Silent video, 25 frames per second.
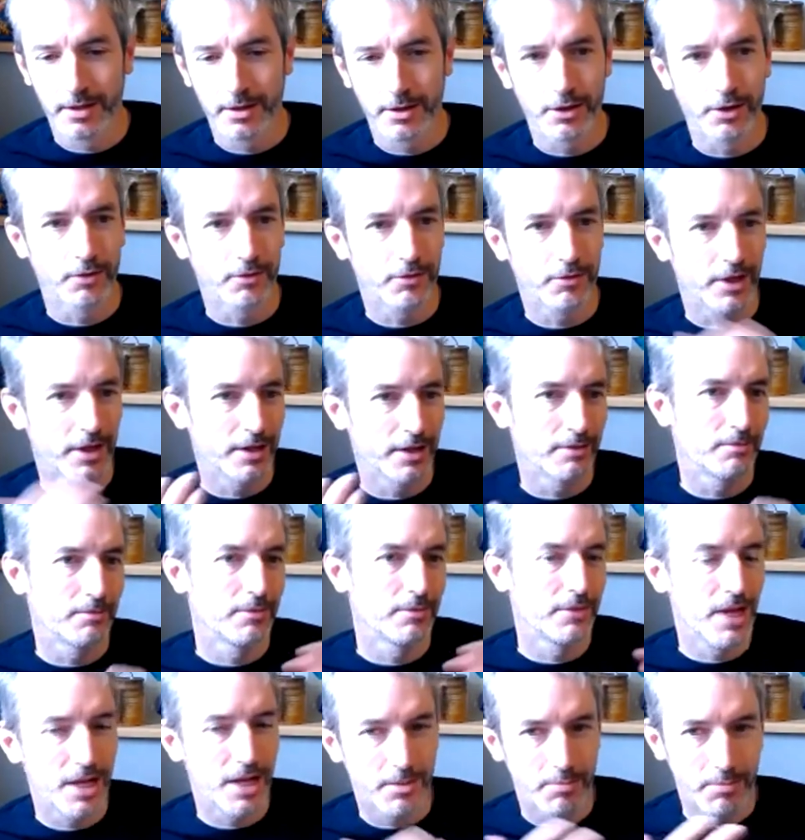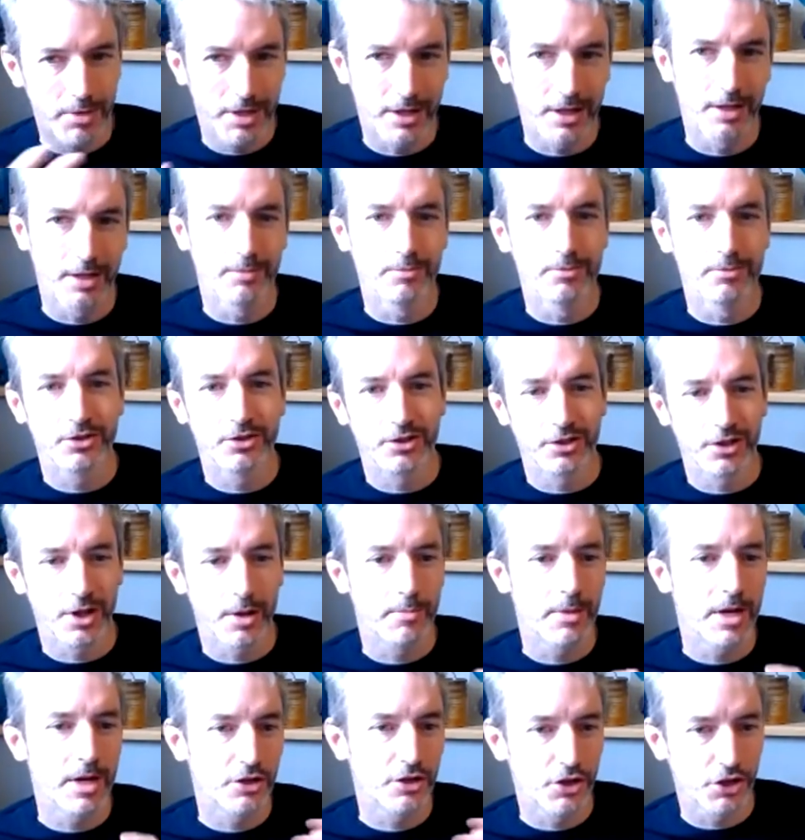Then it becomes
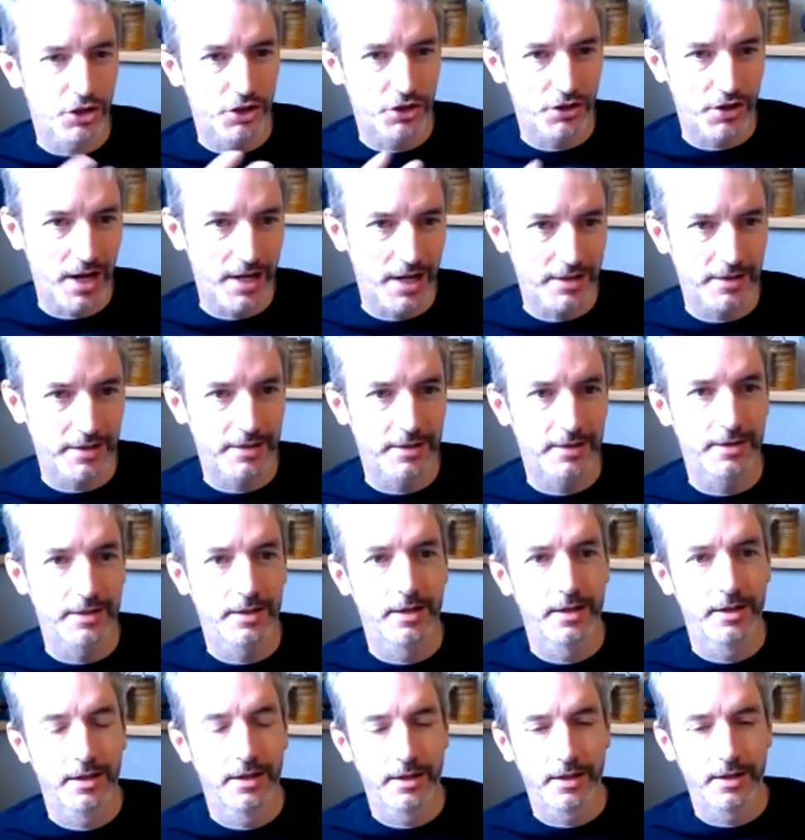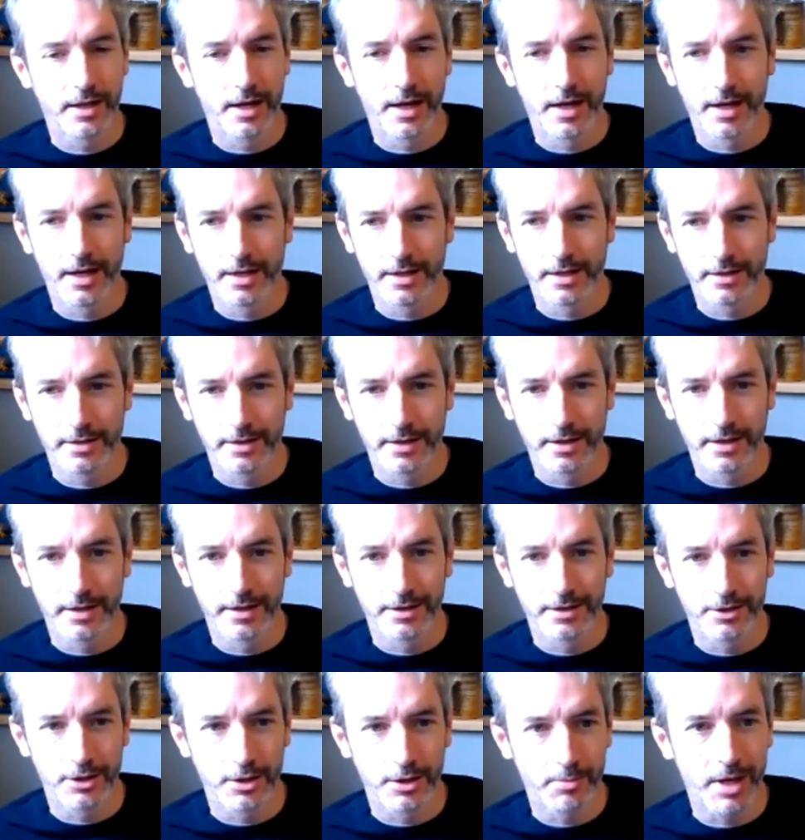a major stress
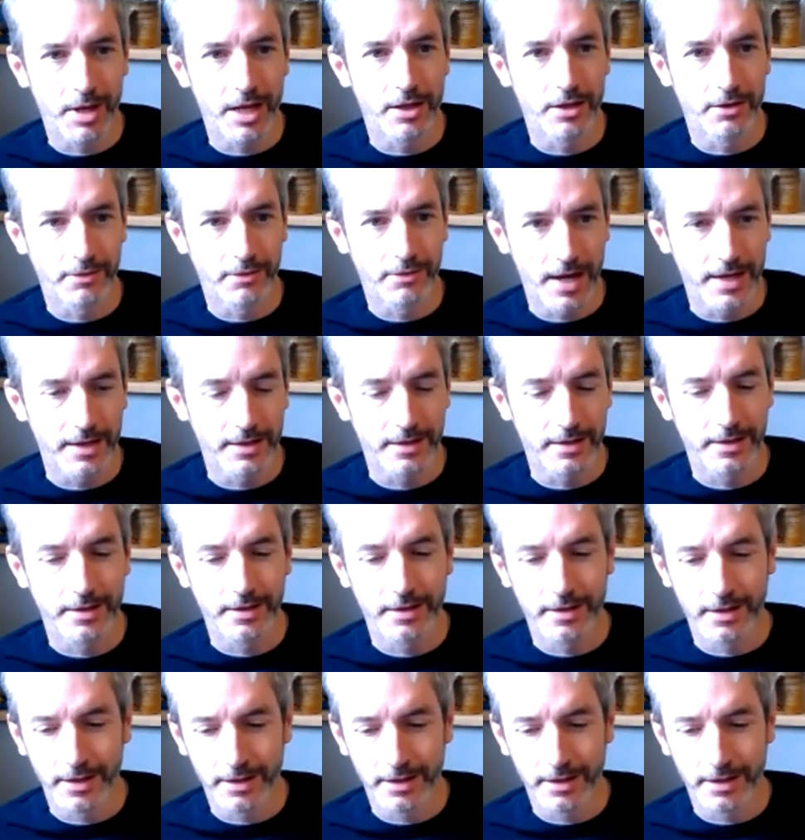to pay the rent,